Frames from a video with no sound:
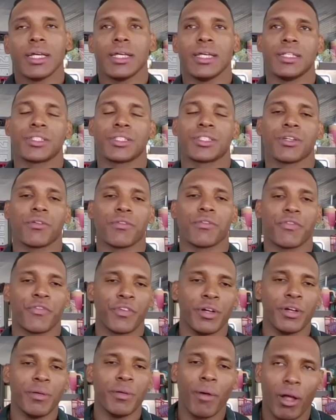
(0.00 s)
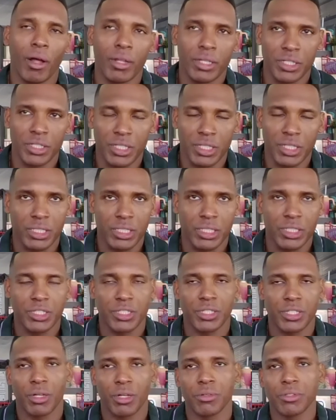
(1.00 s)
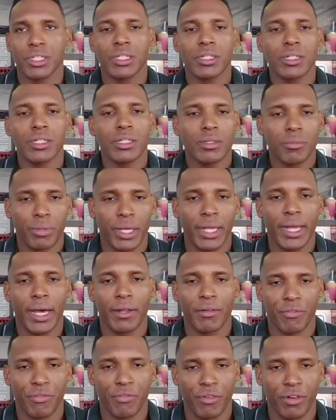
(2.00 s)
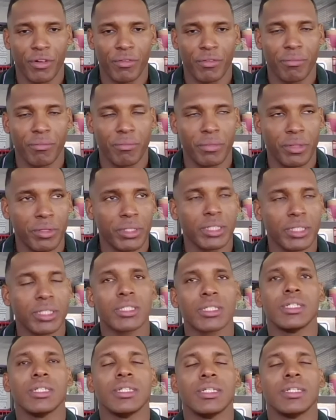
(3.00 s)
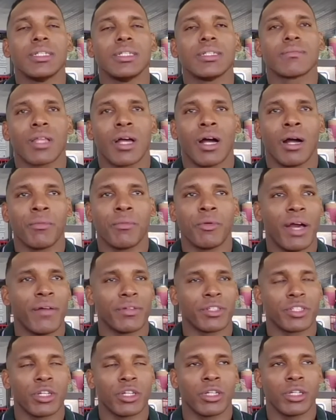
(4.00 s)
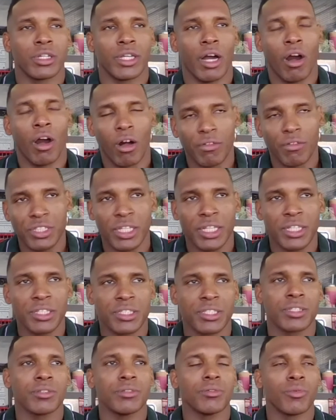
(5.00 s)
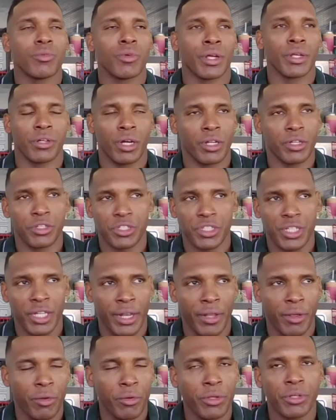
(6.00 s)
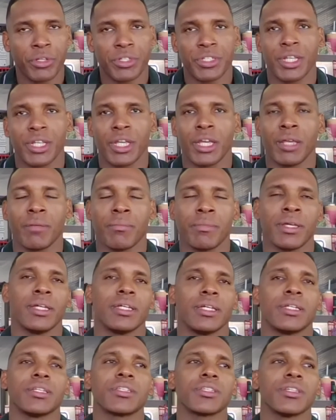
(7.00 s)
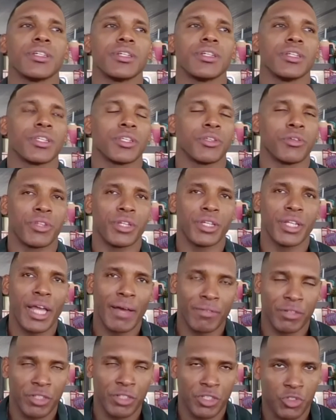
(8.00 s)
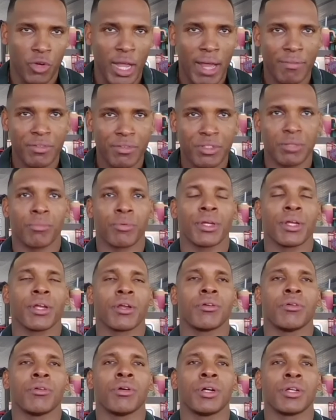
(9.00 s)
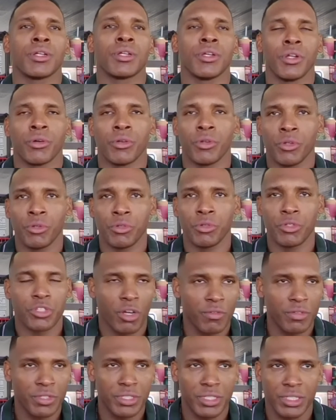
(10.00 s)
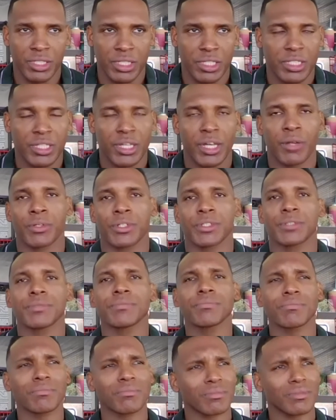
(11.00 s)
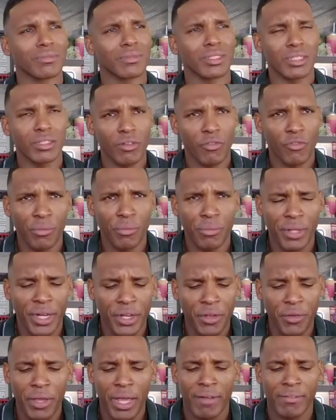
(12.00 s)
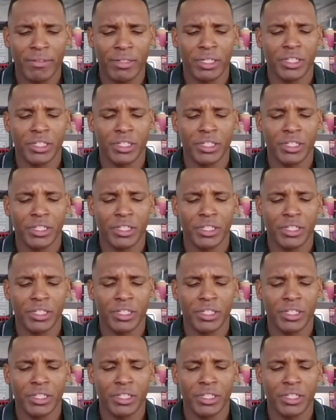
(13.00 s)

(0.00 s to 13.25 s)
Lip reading: And so football is just consulting played out in front of millions. You have a off season where you're understanding who your team is. You then have a draft to bring on, new services, etc. From there, you have an